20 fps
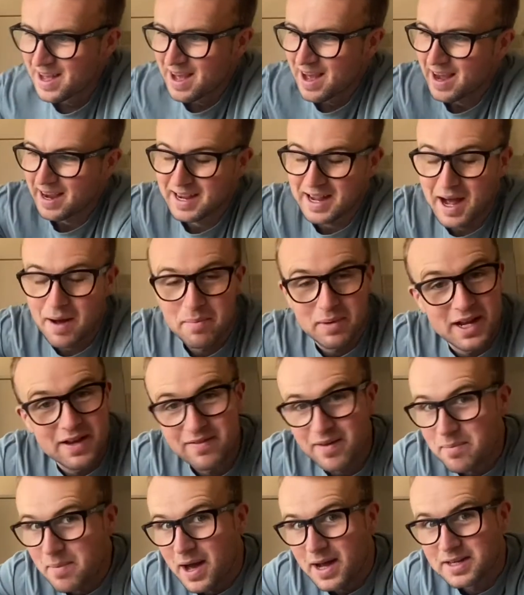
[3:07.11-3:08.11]
I can't believe
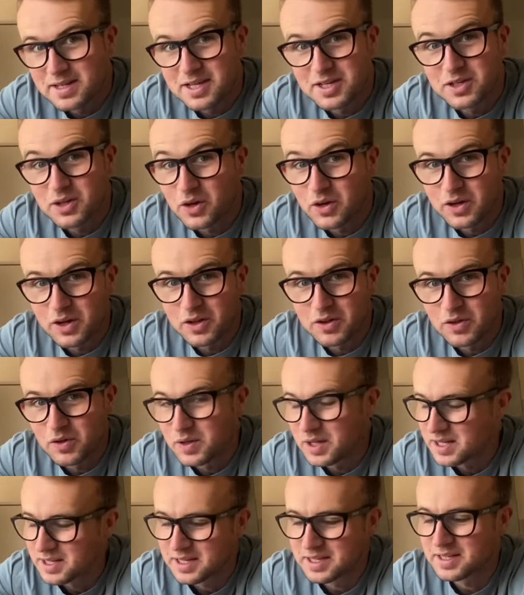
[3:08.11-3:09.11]
I'm actually talking through
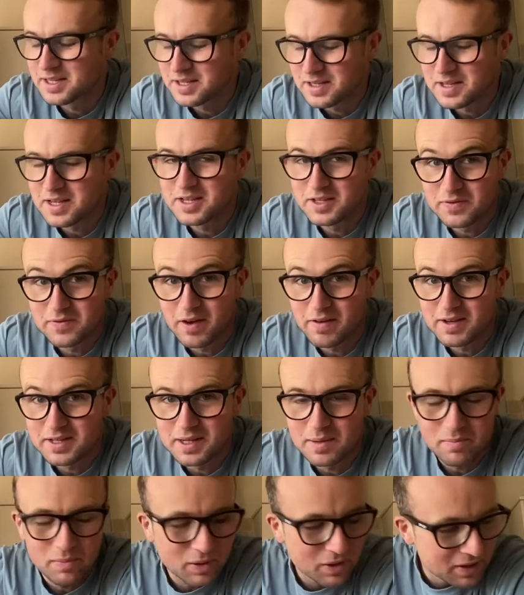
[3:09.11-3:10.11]
this because it is very
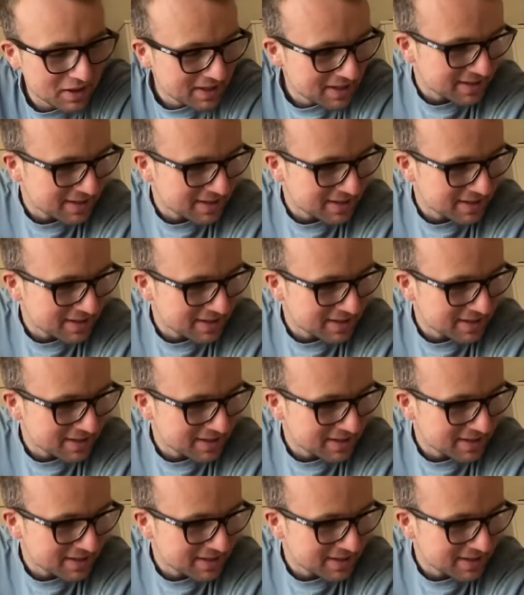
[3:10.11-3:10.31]
simple.